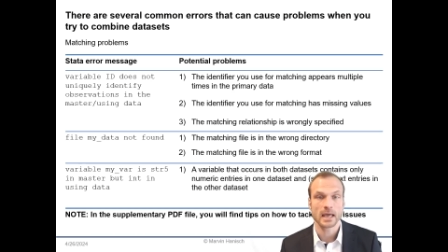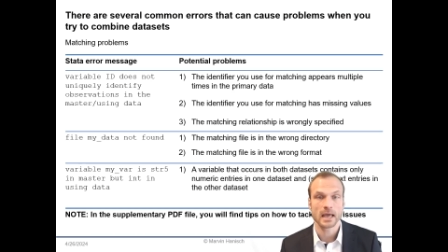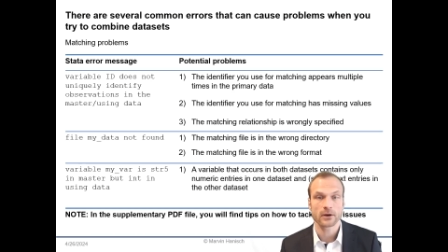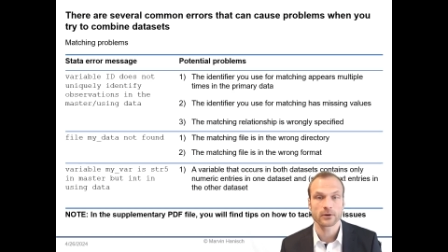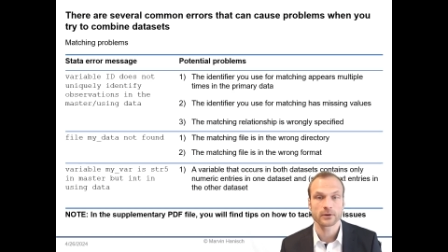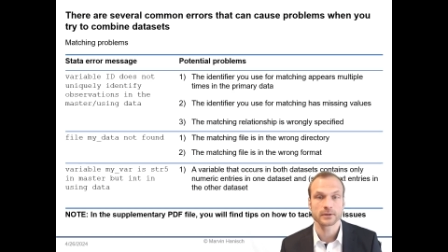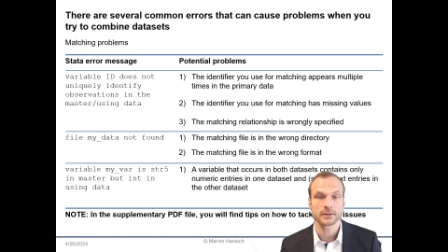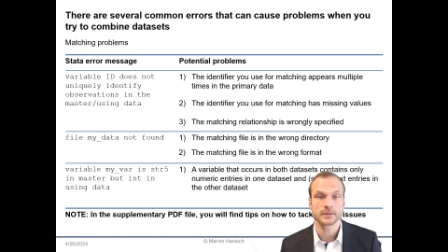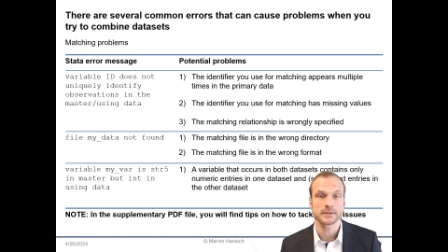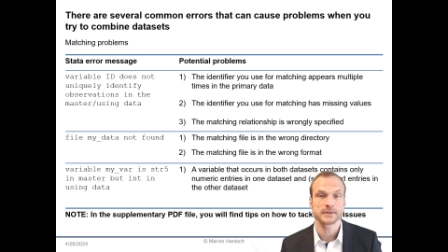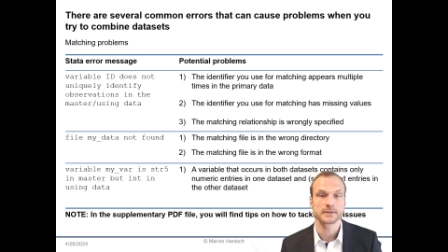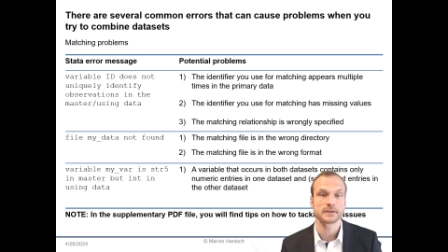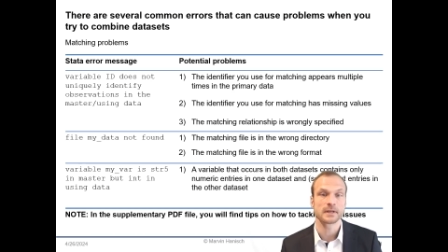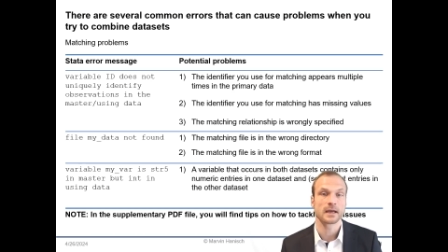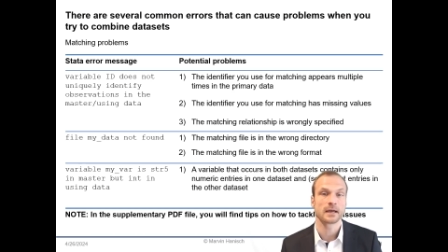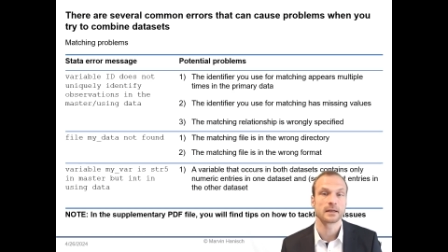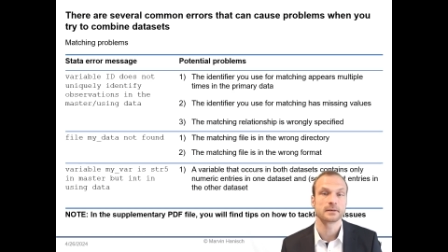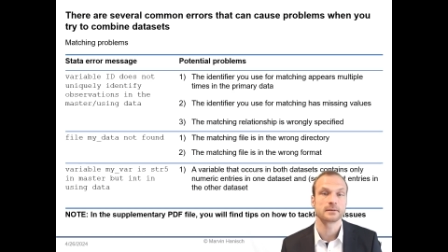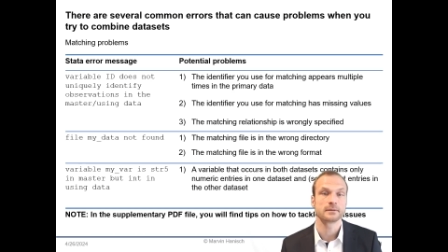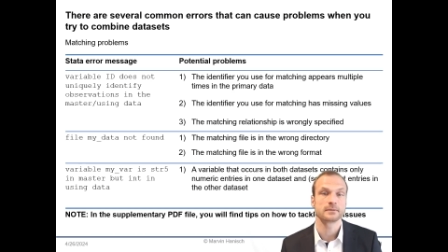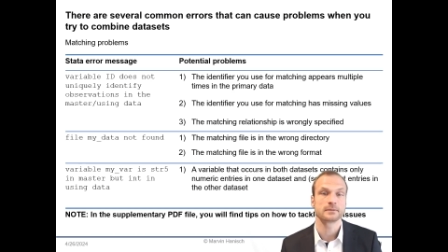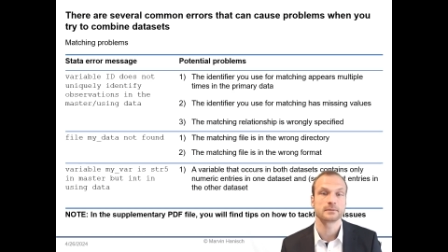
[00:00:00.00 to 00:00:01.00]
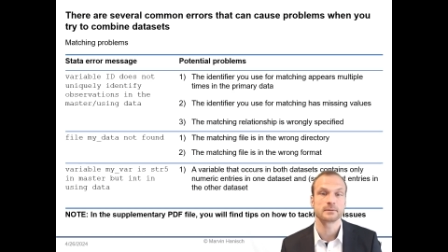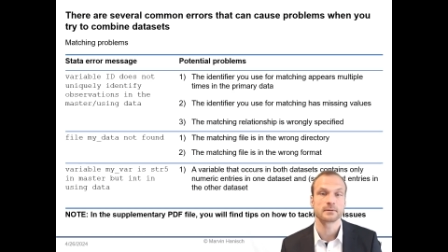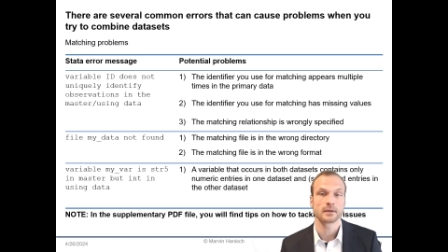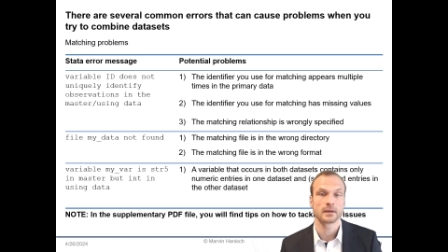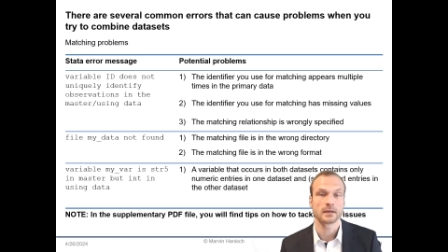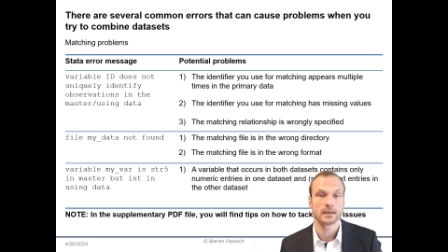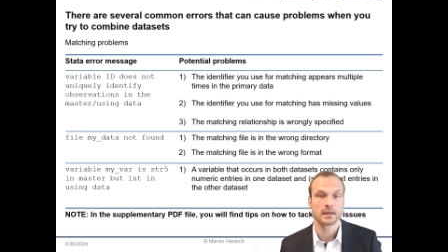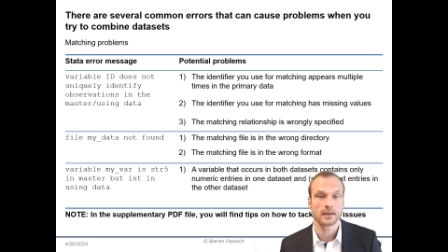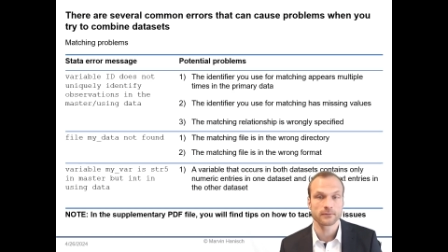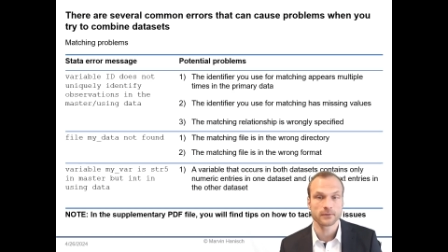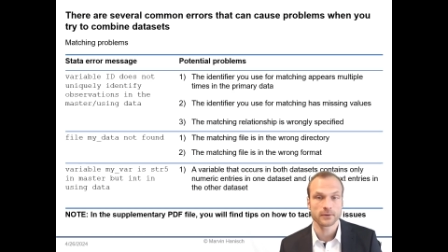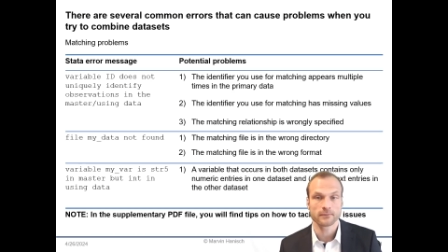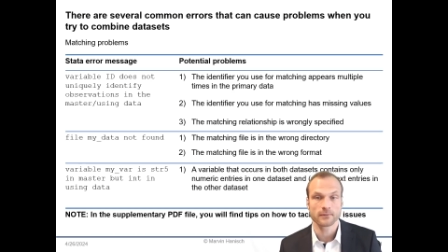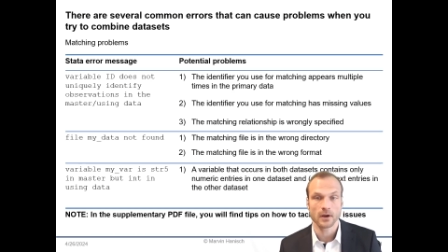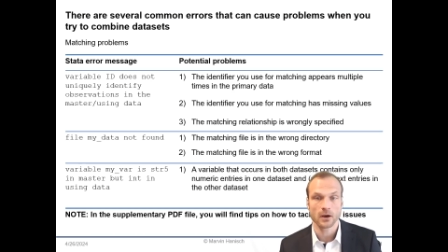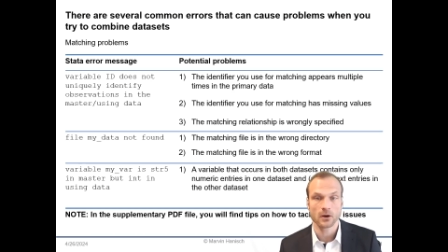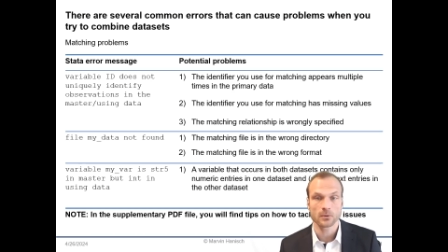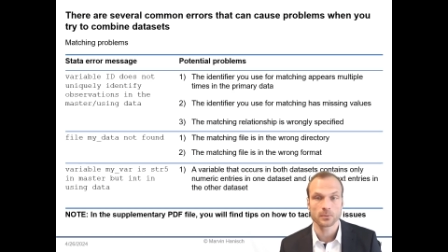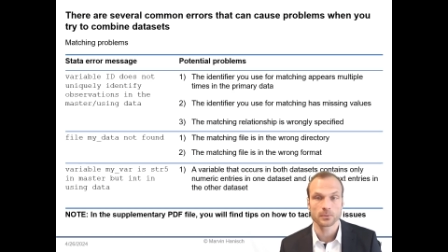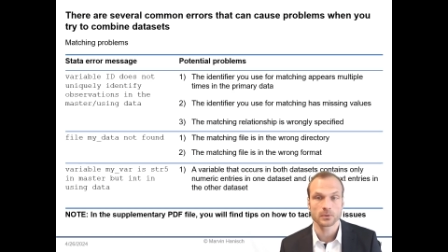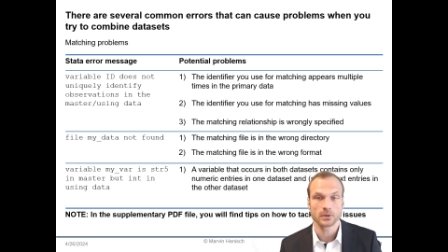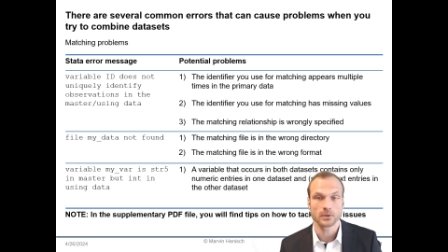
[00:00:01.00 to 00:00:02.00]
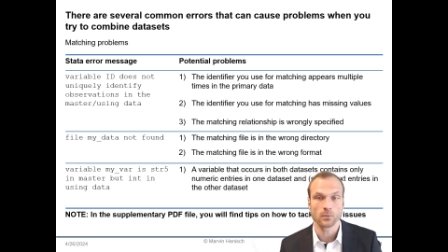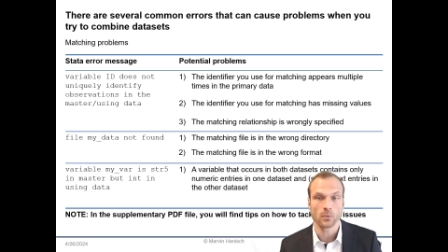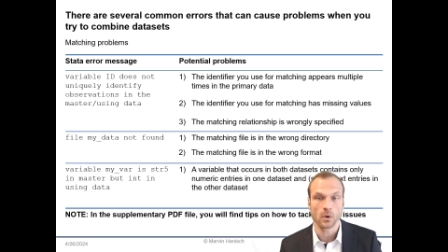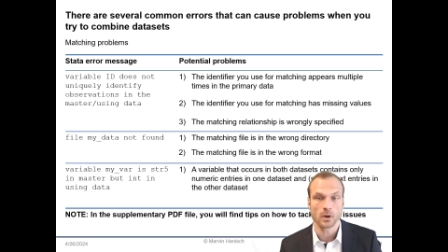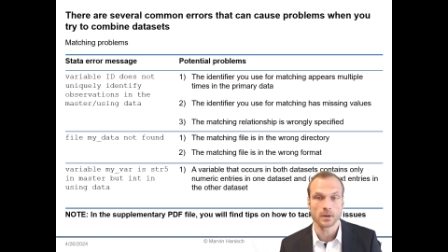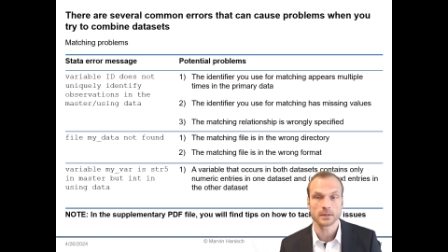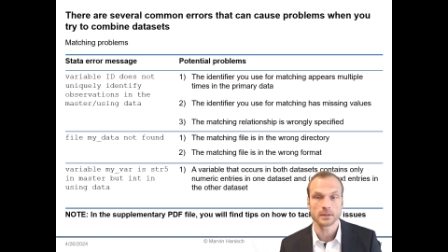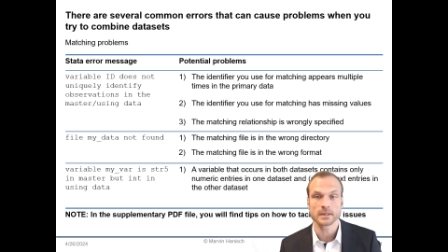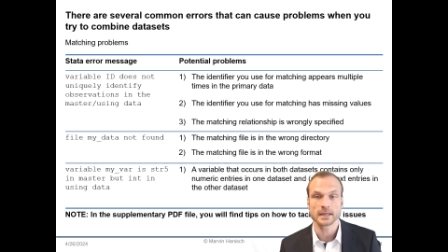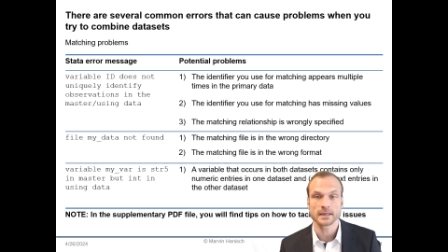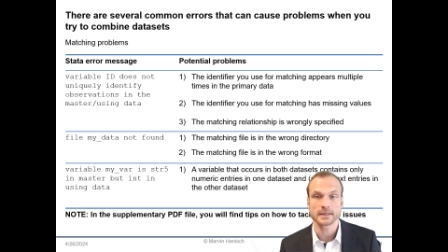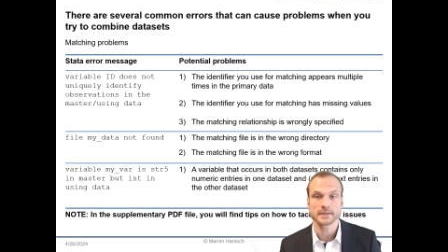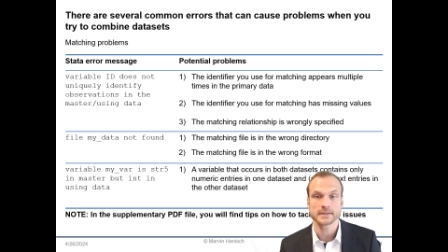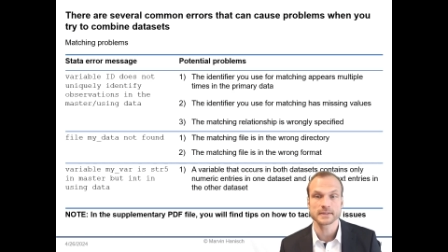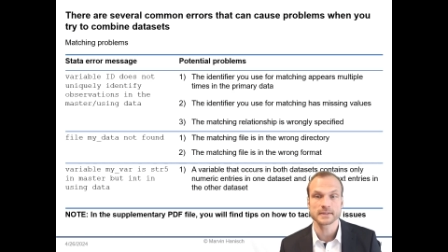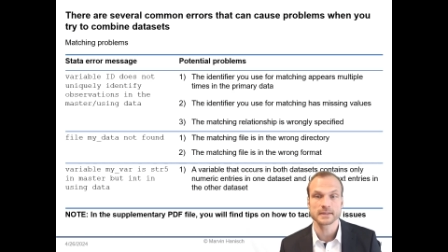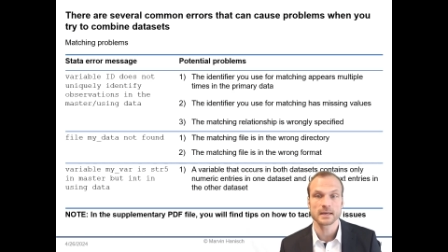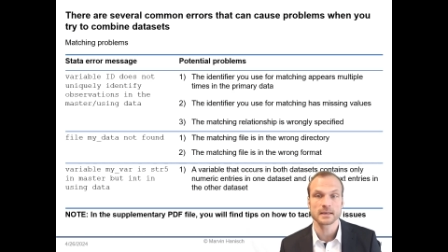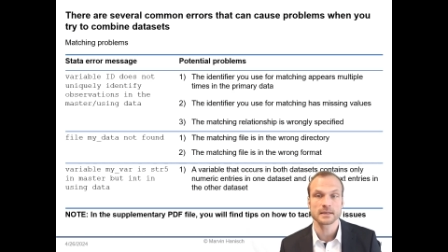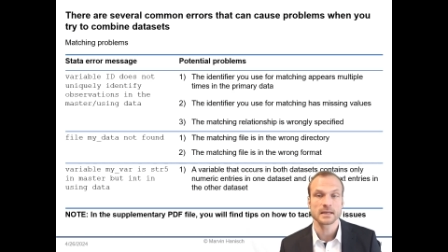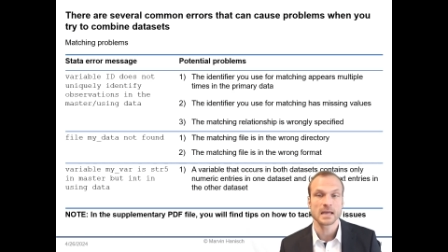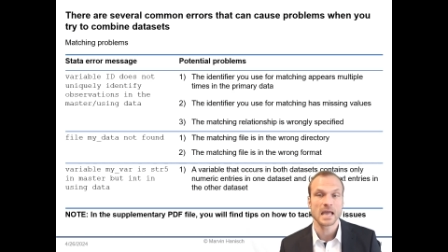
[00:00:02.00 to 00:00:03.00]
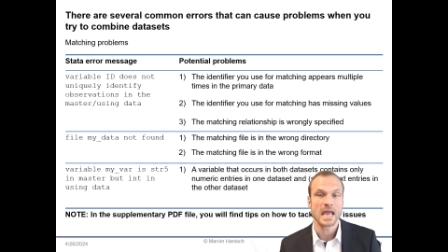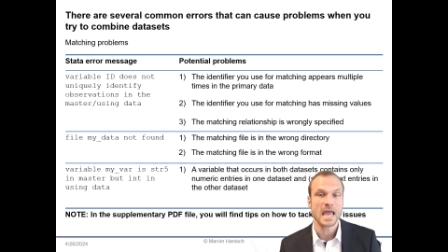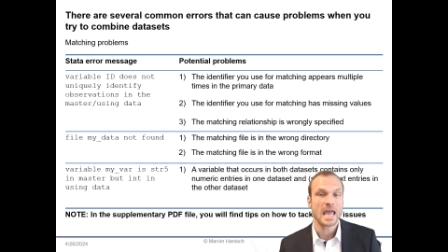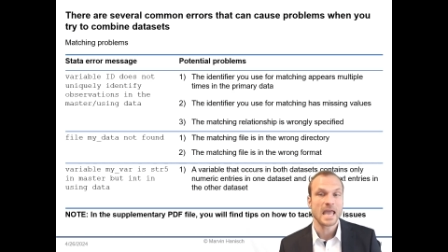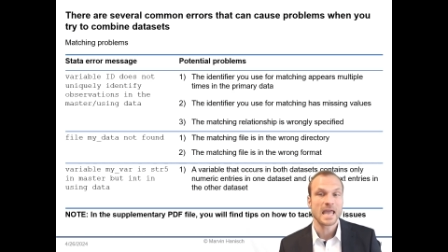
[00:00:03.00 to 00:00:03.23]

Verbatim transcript: error is that a given variable in one data set